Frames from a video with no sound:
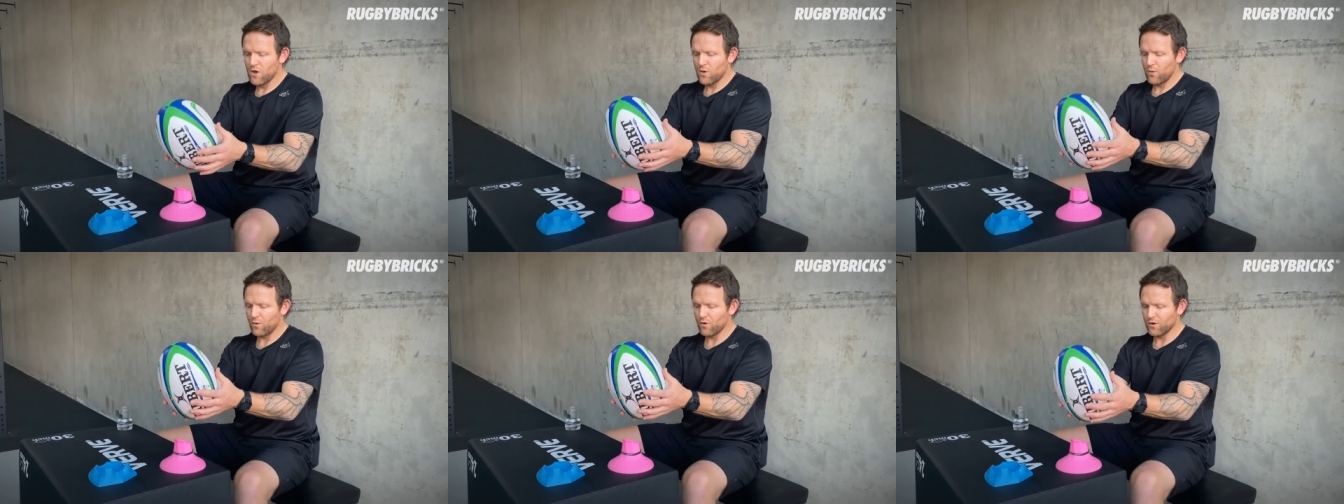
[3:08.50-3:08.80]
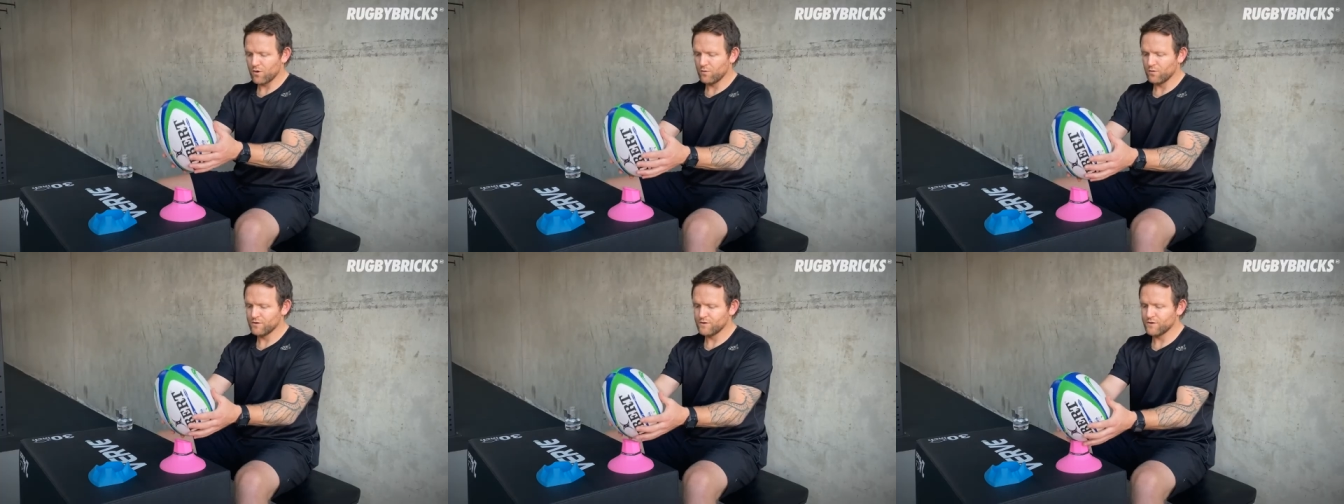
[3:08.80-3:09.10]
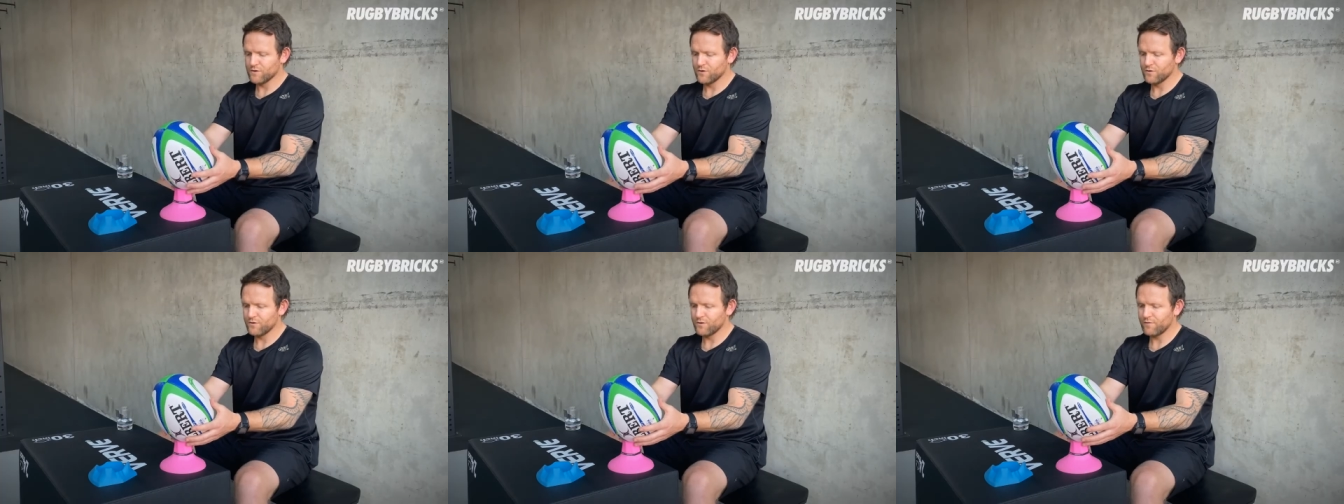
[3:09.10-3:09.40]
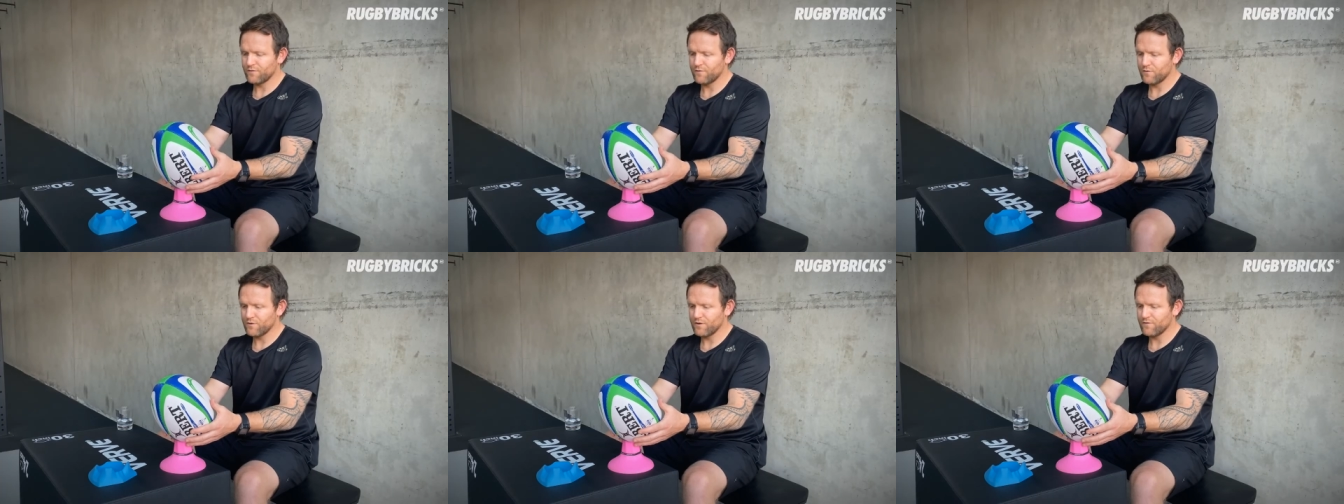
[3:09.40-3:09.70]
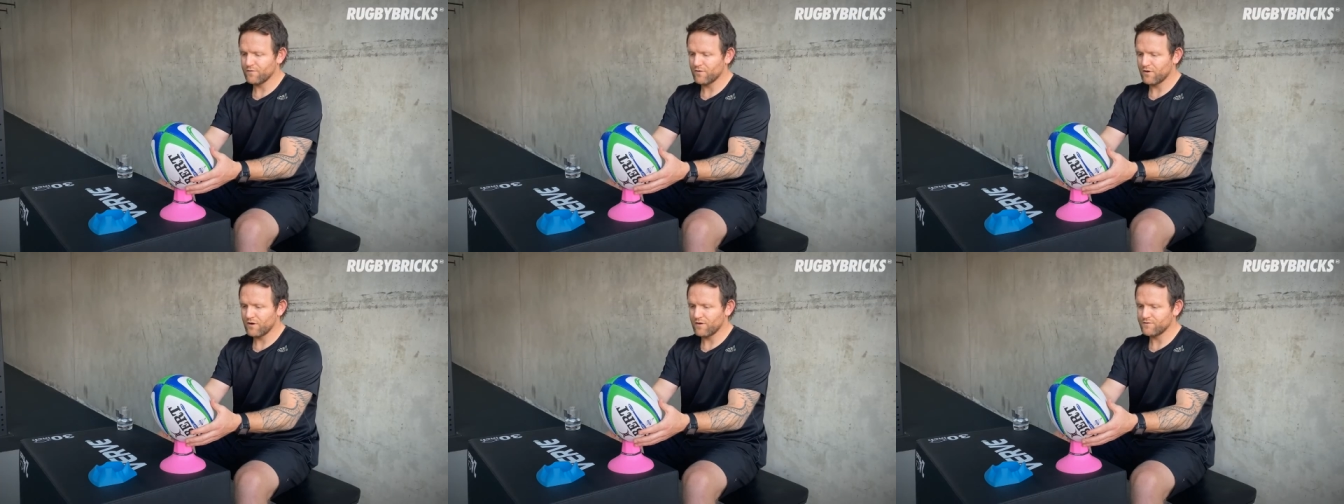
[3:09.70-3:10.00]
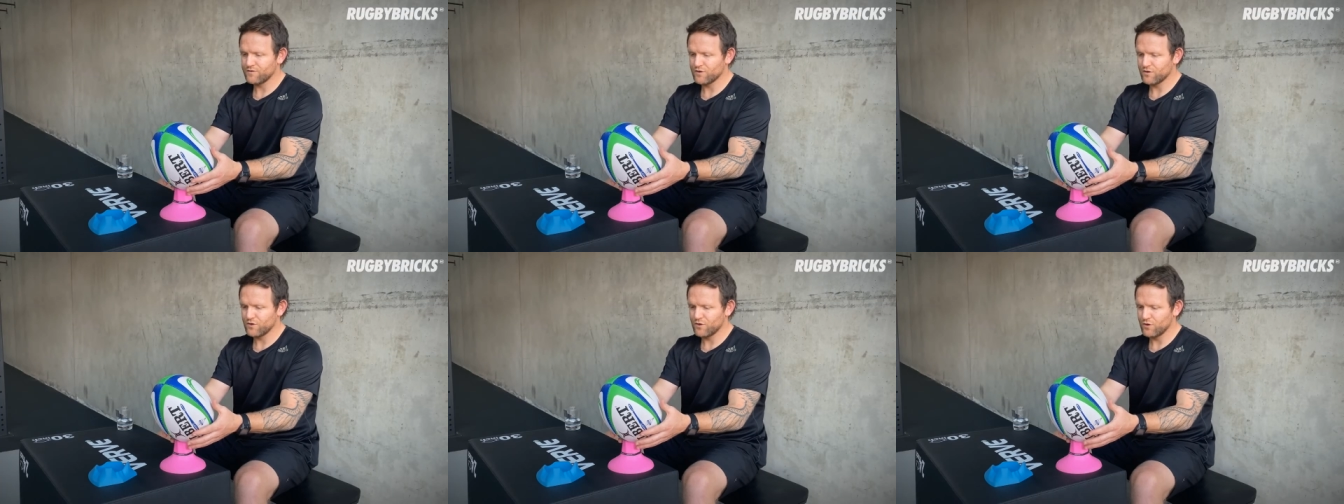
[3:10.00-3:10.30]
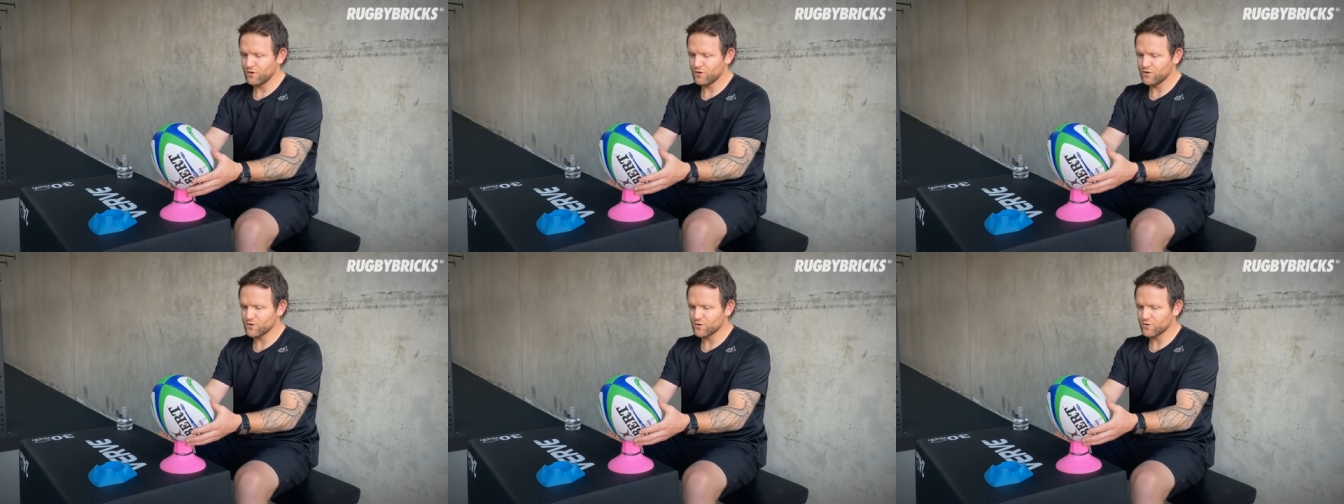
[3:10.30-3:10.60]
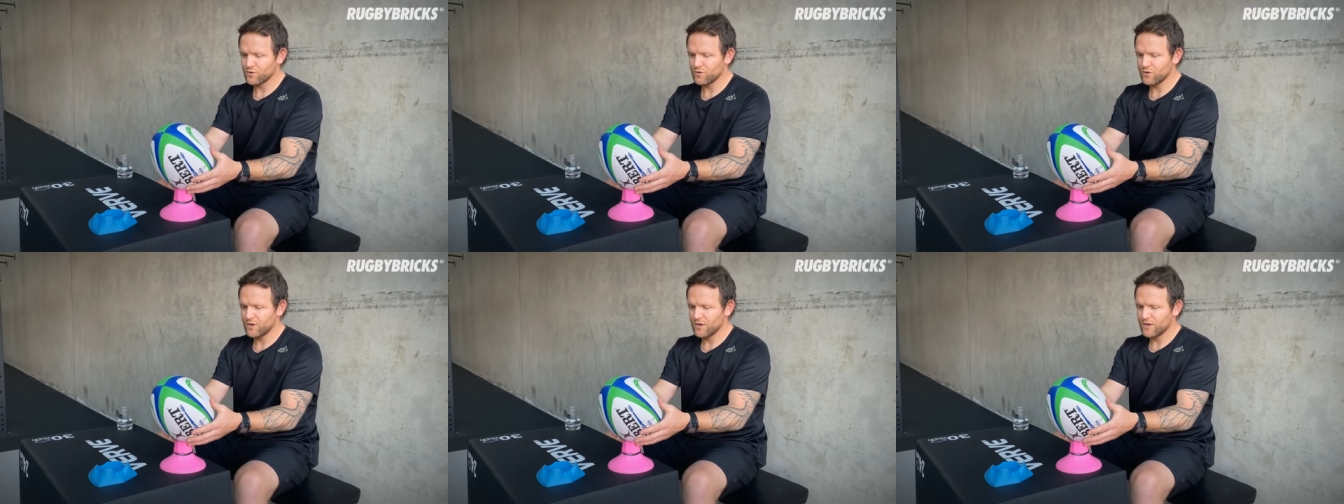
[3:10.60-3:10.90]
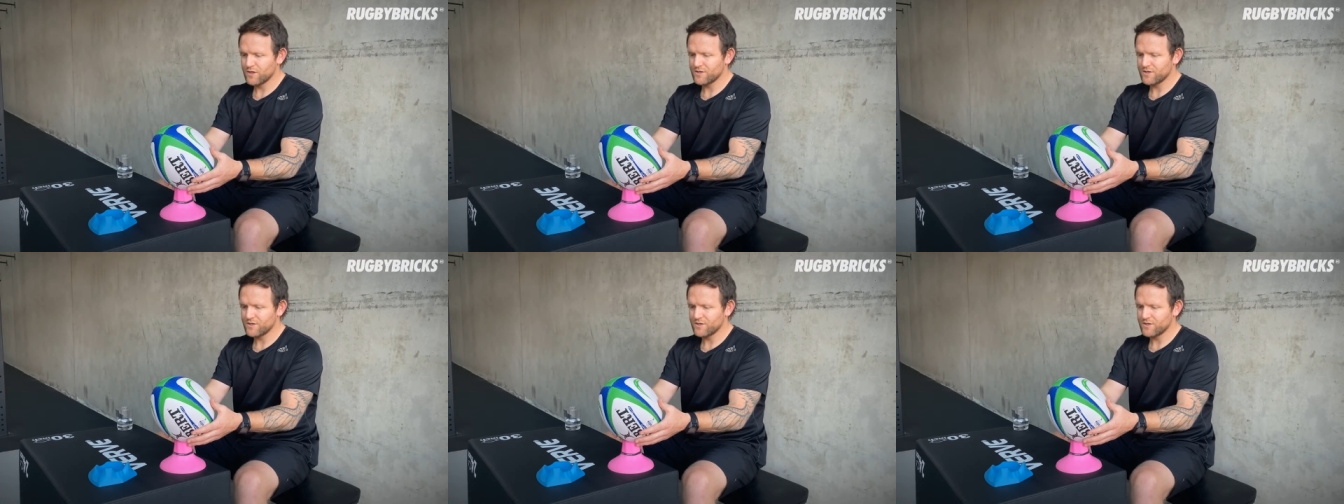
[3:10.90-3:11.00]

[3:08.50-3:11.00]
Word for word: what I would do, if 45 is your usual,